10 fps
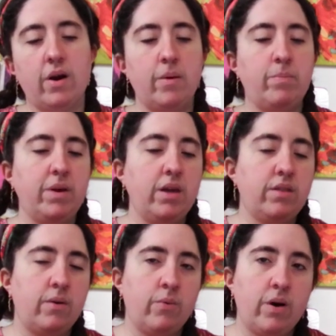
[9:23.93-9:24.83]
at
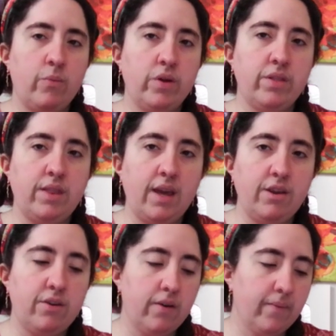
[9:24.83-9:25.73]
peace at one with
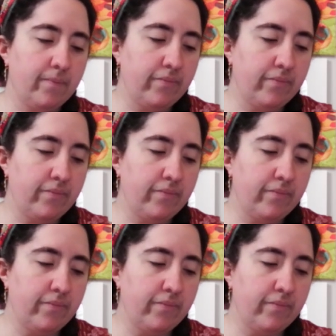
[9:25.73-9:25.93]
nature.